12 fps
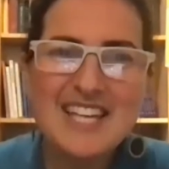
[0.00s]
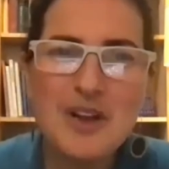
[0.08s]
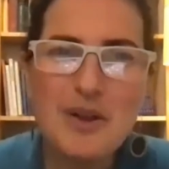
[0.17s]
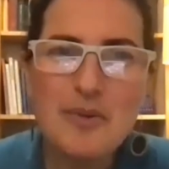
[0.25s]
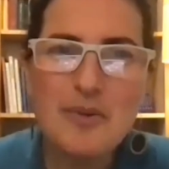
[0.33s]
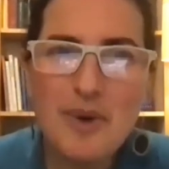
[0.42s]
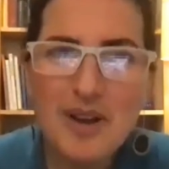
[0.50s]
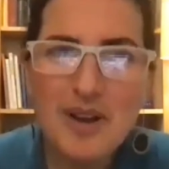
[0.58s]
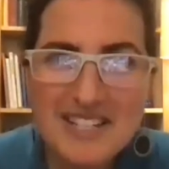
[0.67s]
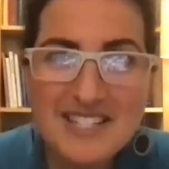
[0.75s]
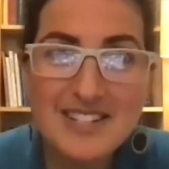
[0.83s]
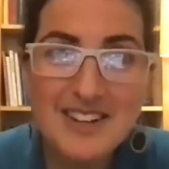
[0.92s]
So I want to
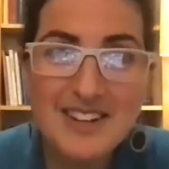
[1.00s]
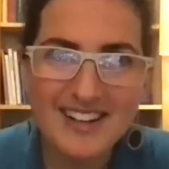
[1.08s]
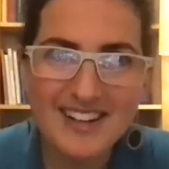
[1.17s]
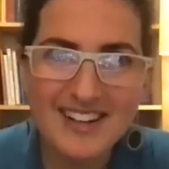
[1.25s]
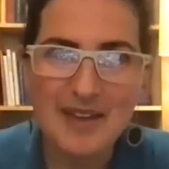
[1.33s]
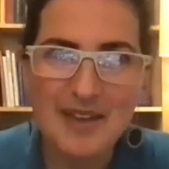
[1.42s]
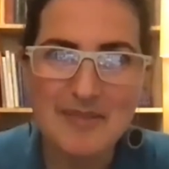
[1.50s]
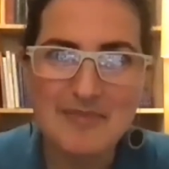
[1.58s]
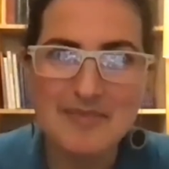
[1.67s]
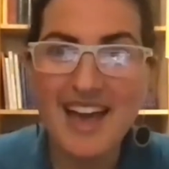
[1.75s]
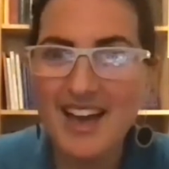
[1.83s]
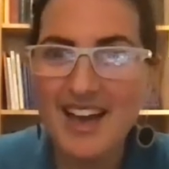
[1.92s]
start
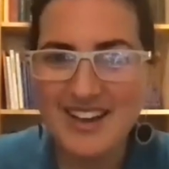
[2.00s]
now,